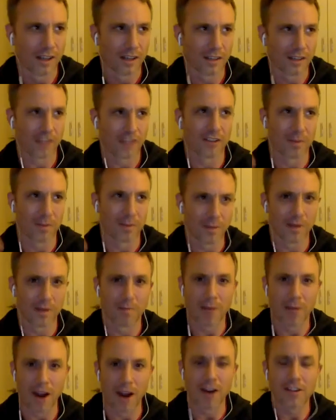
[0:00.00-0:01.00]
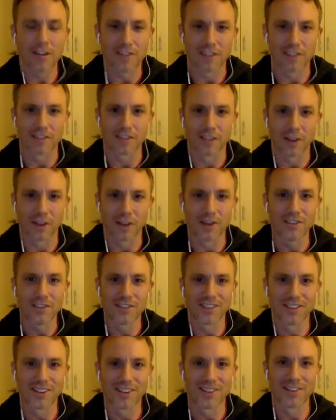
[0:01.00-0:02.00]
was actually a bit embarrassed as a coach,
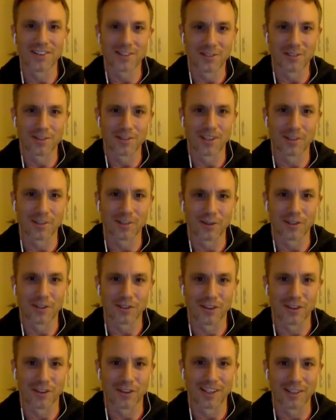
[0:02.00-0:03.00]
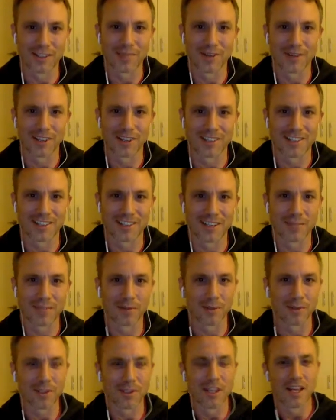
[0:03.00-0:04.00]
because you really want to try and live by
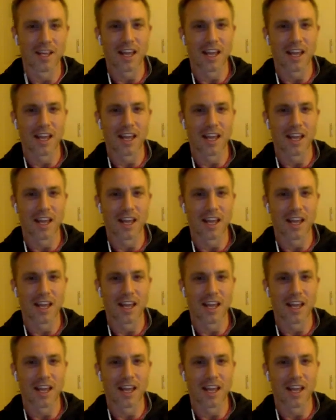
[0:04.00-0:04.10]
example.